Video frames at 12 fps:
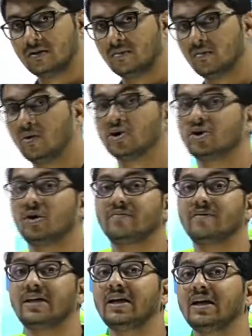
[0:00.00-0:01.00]
most of
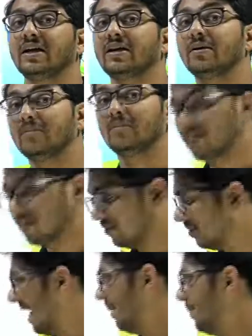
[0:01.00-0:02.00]
the
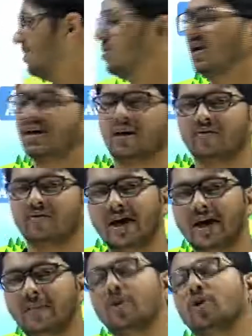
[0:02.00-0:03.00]
damage will occur.
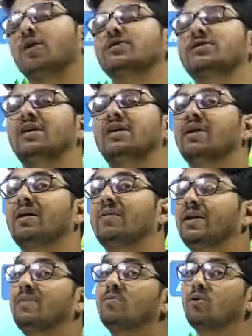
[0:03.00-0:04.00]
Why? Because it will
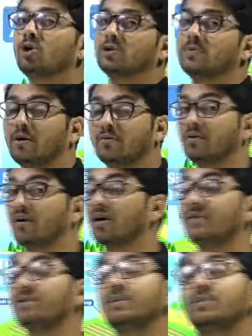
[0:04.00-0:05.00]
be most powerful. What
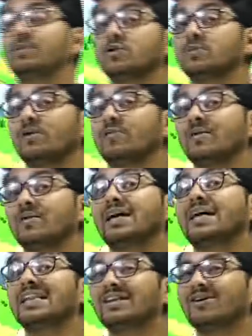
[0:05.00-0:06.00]
will be most powerful?
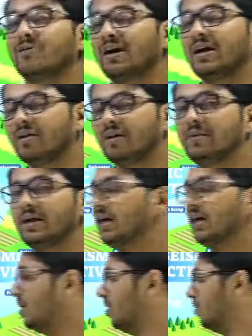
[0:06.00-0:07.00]
Earthquake will
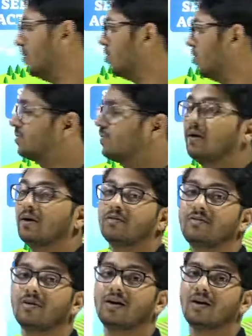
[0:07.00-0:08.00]
be most
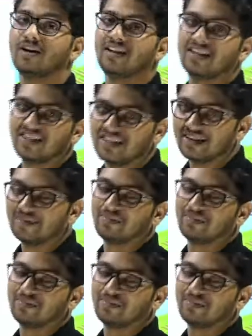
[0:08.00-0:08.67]
powerful near the